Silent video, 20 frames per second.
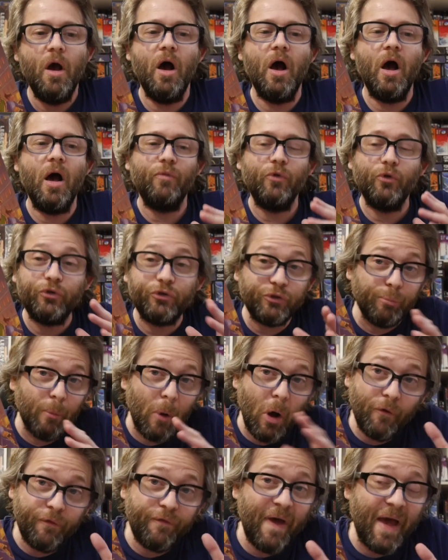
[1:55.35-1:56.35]
Um, there's
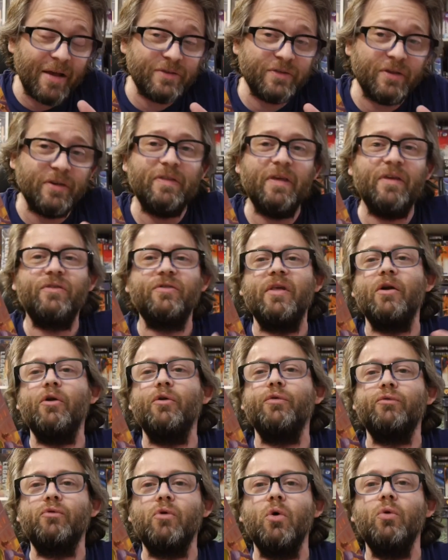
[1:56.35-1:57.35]
small facts like this that
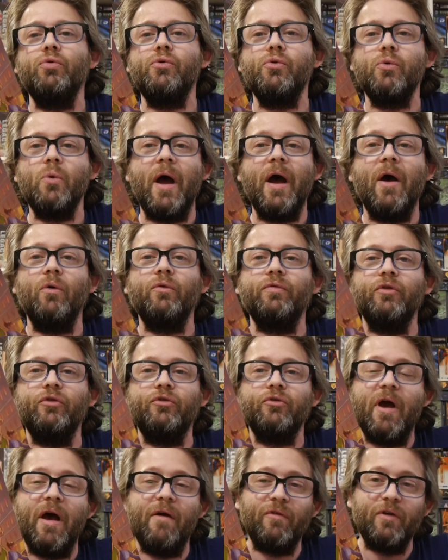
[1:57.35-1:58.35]
are thrown throughout
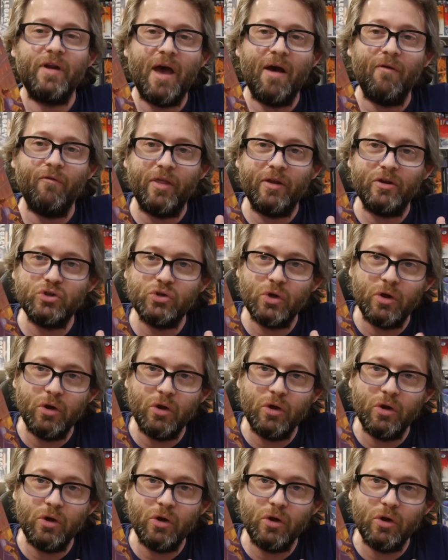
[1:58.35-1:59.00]
this graphic novel that